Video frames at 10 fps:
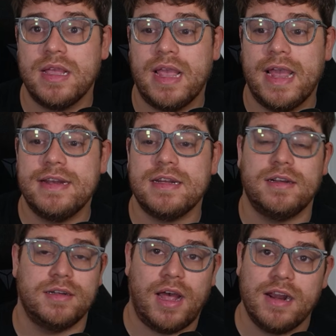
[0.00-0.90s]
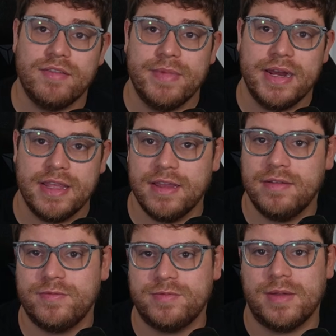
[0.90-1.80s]
and in a lot of media
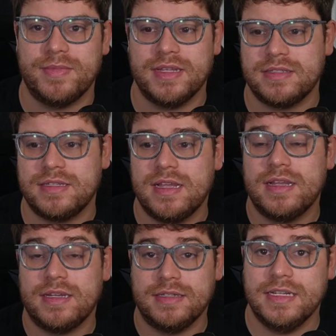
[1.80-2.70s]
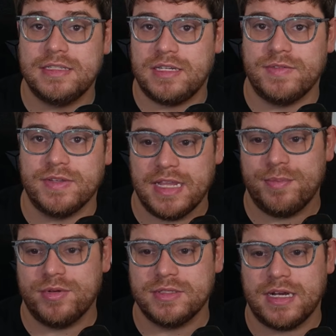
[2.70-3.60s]
from this list of
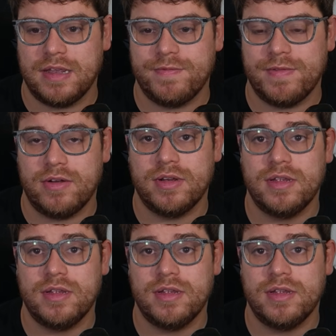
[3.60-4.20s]
examples that I found,